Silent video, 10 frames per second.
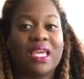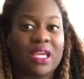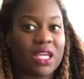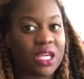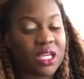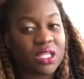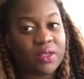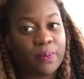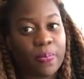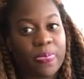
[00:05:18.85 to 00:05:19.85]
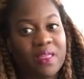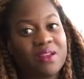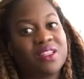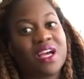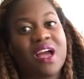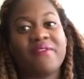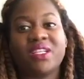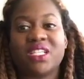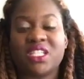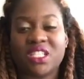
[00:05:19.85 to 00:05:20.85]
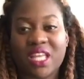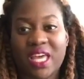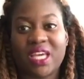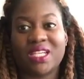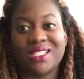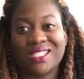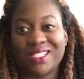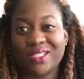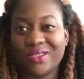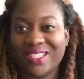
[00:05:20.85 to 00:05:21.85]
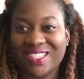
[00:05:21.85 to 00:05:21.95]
And the conversation like continued,